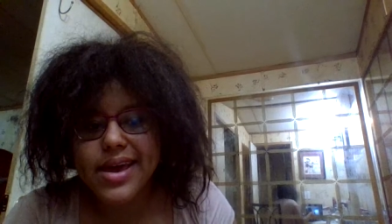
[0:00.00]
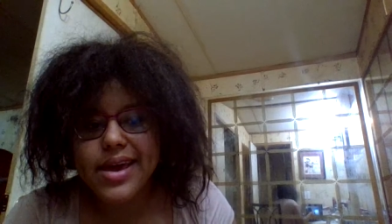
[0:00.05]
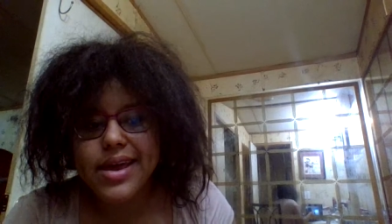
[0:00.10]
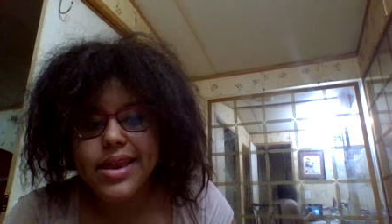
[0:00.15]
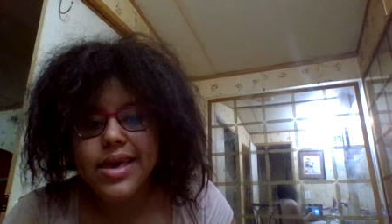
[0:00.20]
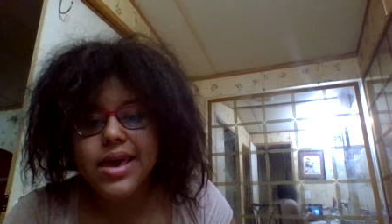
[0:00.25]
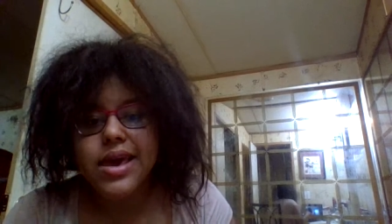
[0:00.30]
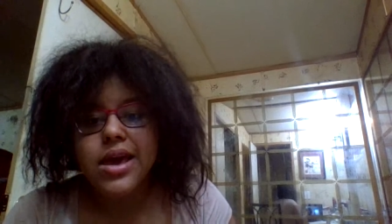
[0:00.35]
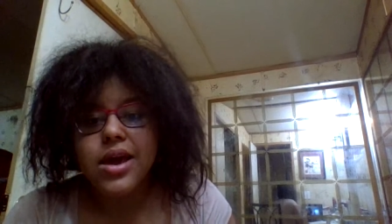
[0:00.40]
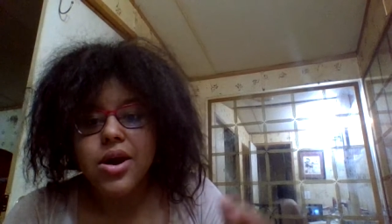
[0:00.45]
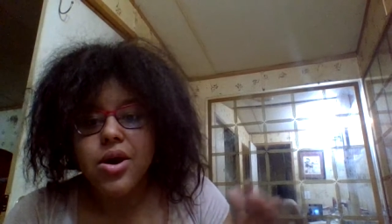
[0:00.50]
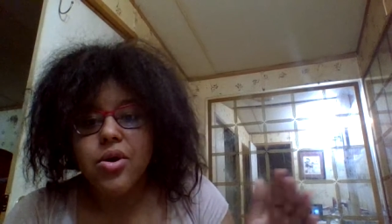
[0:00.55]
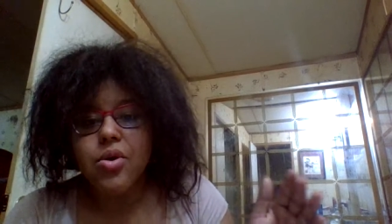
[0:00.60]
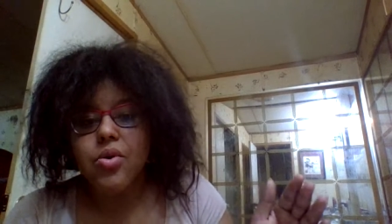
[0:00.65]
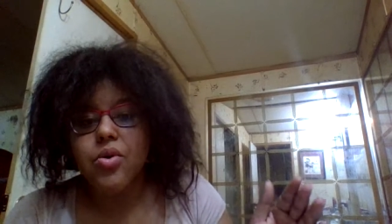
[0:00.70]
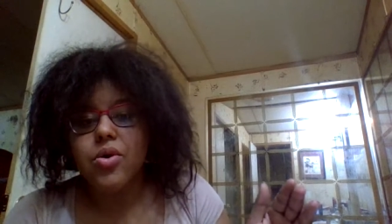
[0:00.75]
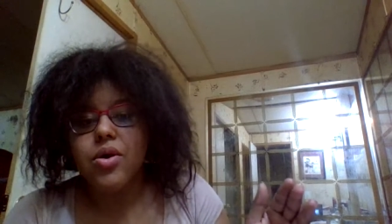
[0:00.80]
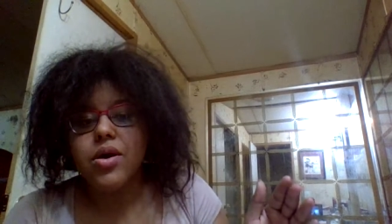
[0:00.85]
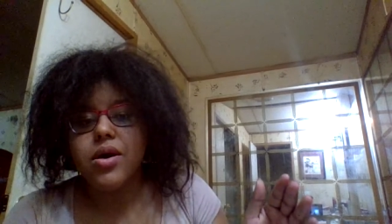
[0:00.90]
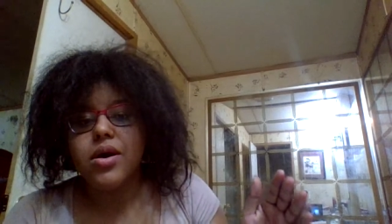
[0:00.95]
that,
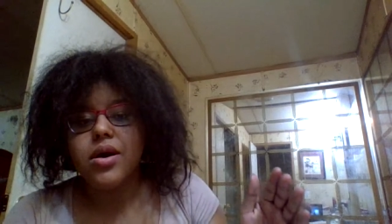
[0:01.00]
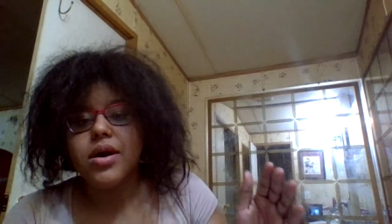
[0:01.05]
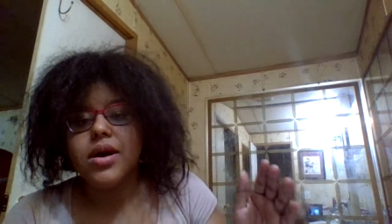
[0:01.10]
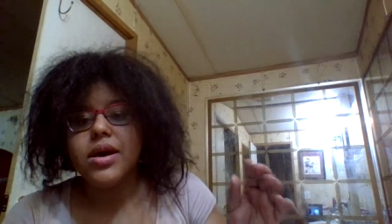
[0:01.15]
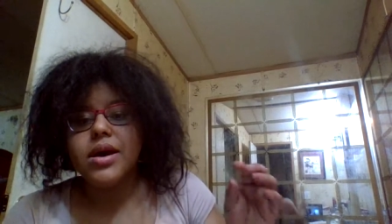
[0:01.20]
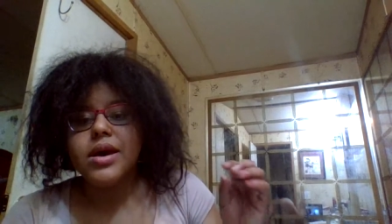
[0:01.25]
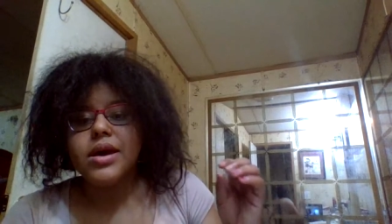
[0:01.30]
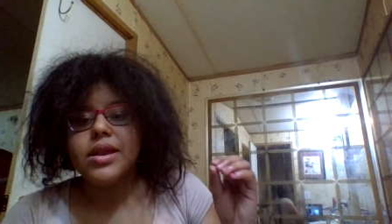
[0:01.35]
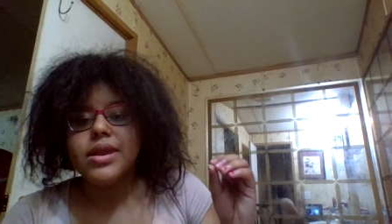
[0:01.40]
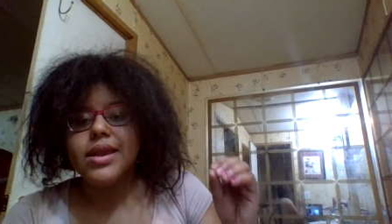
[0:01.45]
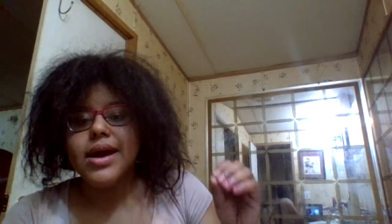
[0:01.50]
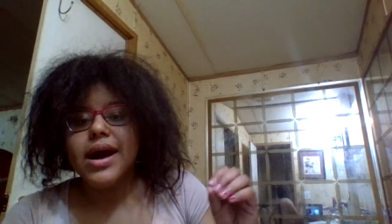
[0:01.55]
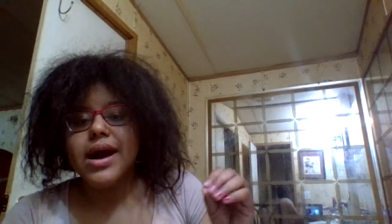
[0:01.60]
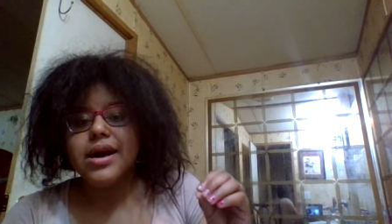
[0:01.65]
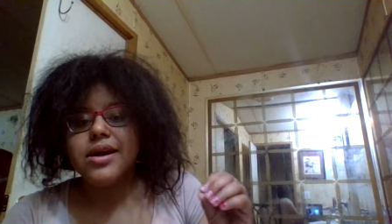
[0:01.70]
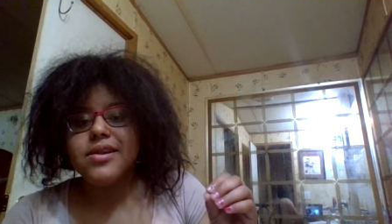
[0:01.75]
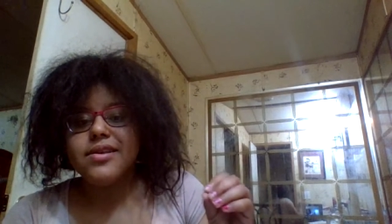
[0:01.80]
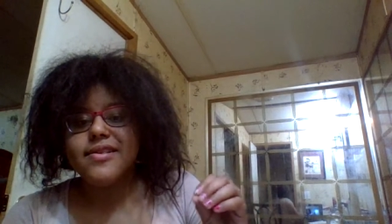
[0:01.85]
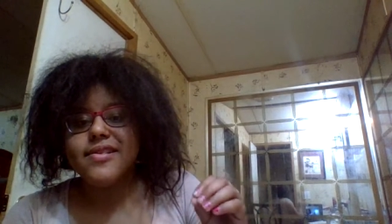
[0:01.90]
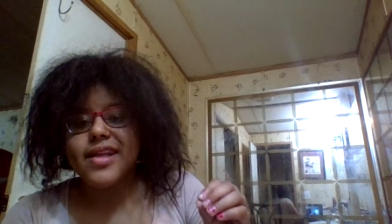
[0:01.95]
or not
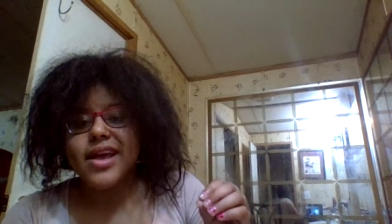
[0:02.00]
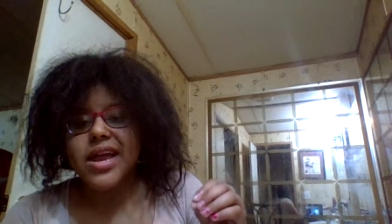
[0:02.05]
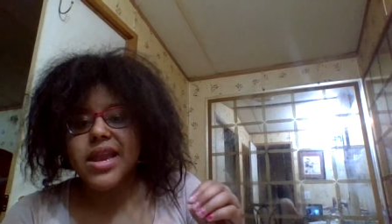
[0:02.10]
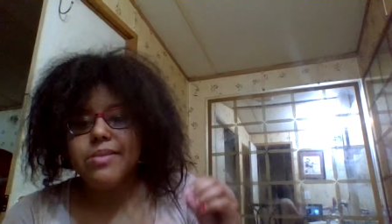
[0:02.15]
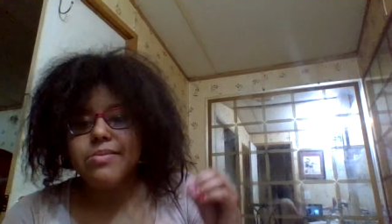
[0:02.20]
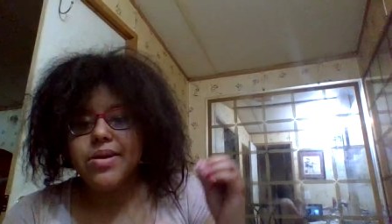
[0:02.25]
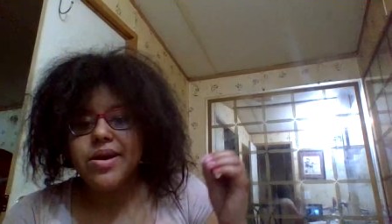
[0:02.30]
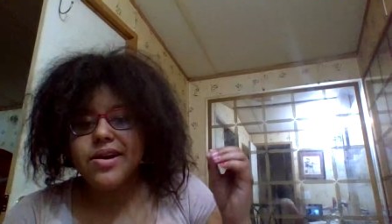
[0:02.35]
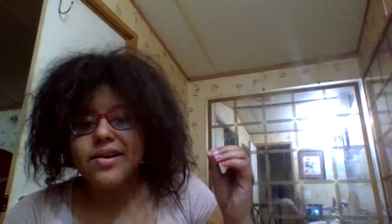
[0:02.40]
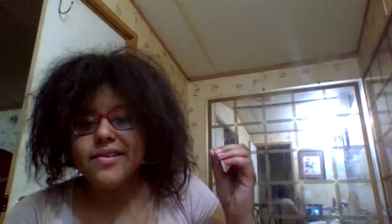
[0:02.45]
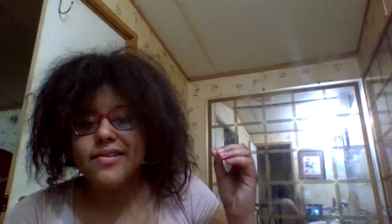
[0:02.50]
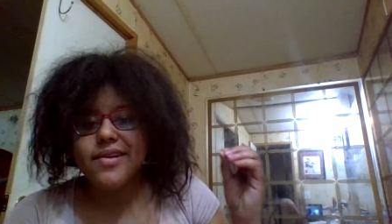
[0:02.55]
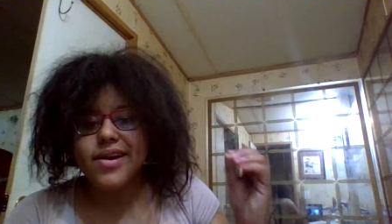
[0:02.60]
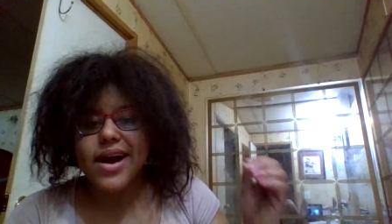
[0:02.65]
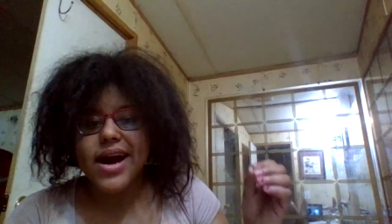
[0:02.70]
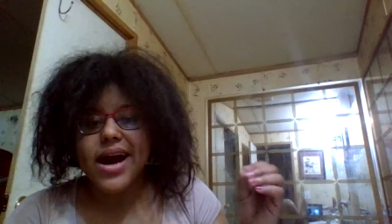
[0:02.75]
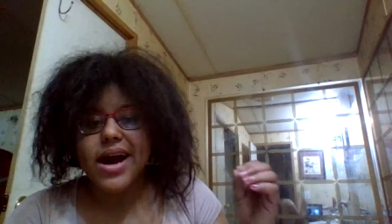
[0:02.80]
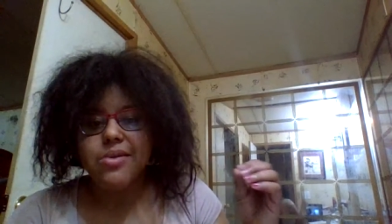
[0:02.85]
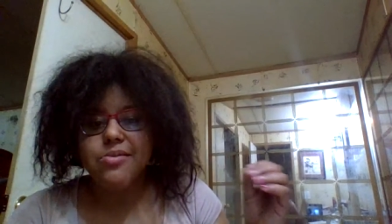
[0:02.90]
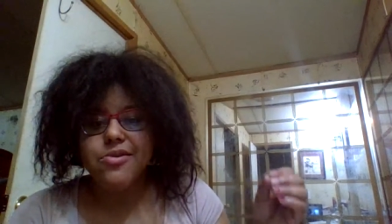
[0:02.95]
understanding because
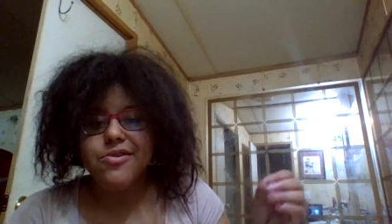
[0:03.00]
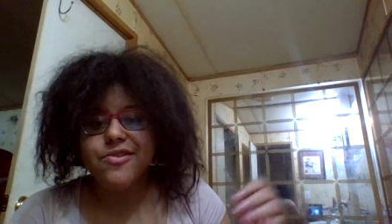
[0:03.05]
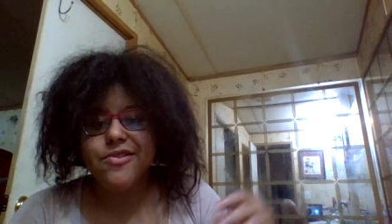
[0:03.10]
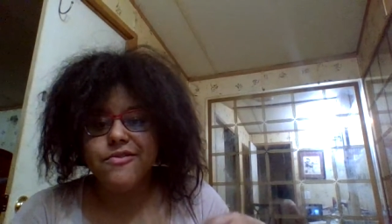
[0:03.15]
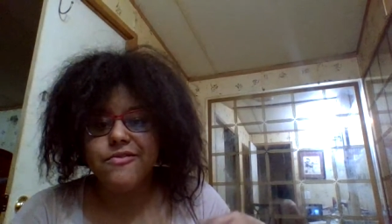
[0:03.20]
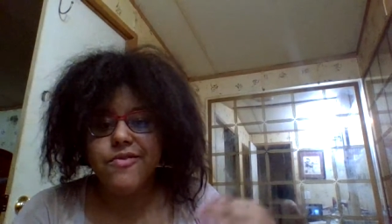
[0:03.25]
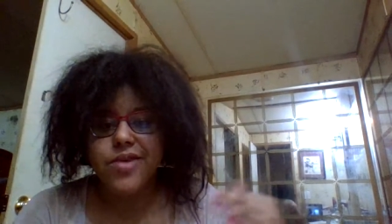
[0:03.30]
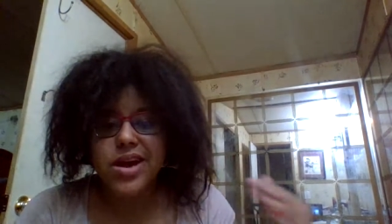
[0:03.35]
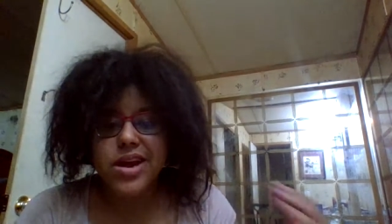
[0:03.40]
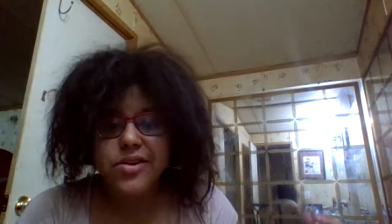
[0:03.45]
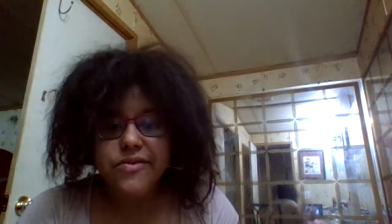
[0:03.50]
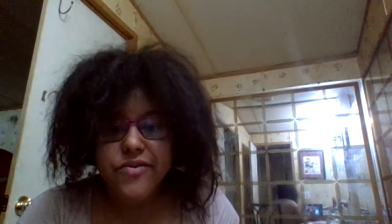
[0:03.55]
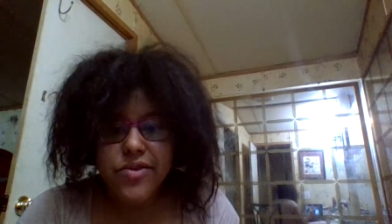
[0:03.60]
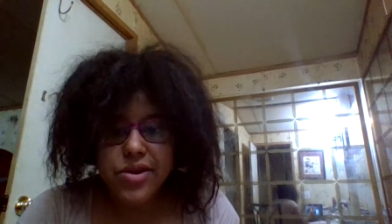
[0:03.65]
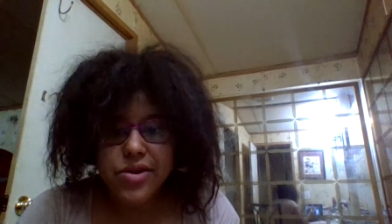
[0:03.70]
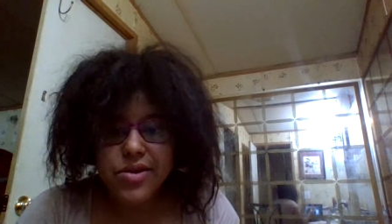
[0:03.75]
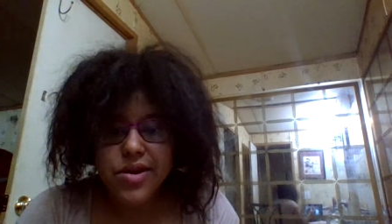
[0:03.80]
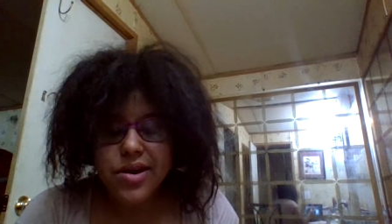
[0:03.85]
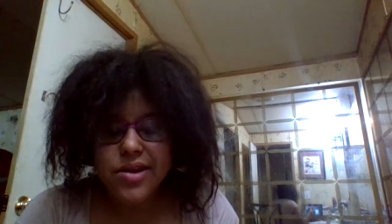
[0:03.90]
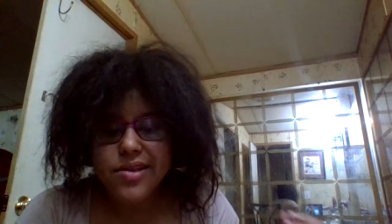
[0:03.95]
God wasn't ready for
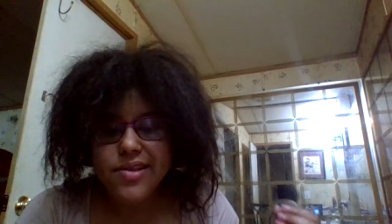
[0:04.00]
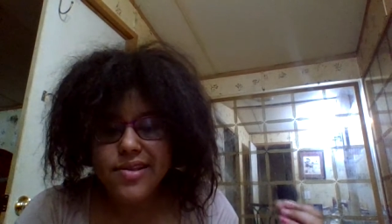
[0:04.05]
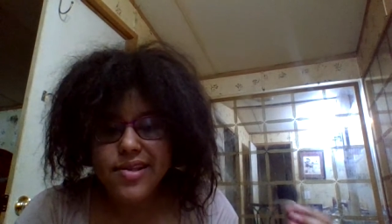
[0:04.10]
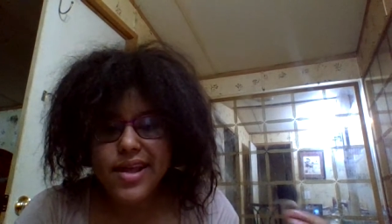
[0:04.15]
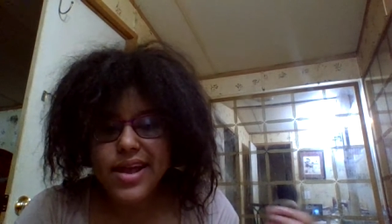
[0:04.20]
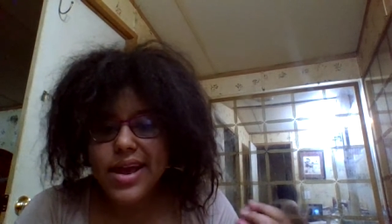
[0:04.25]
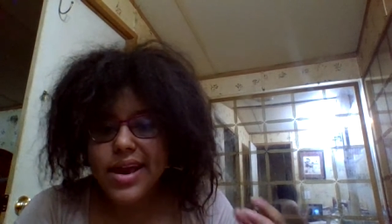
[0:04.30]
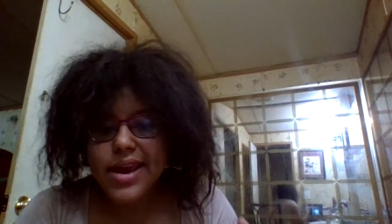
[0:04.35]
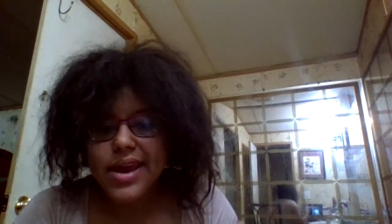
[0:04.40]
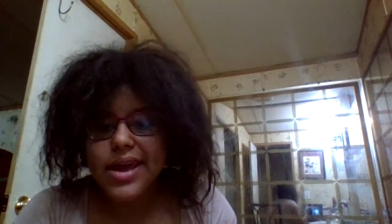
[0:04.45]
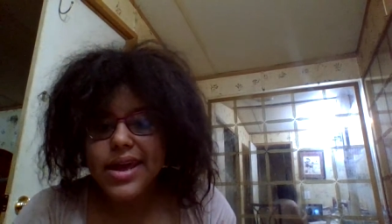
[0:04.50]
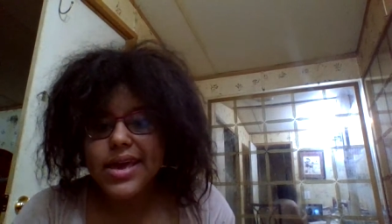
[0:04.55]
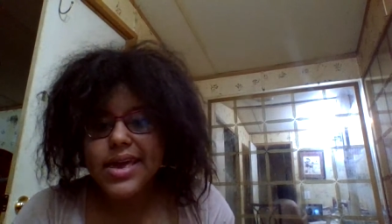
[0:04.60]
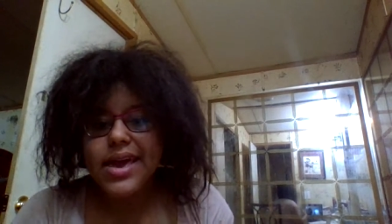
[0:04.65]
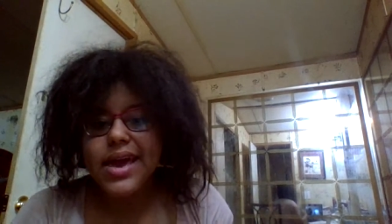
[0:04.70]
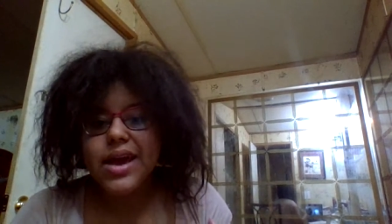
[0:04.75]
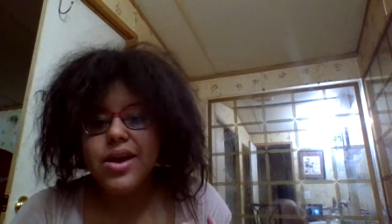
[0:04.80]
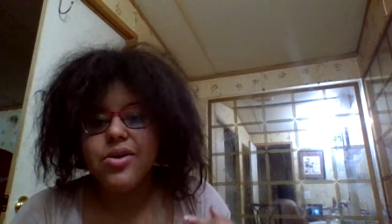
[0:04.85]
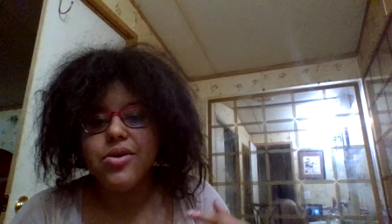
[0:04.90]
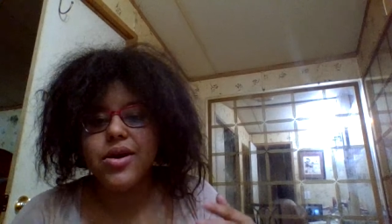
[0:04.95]
you to understand that yet,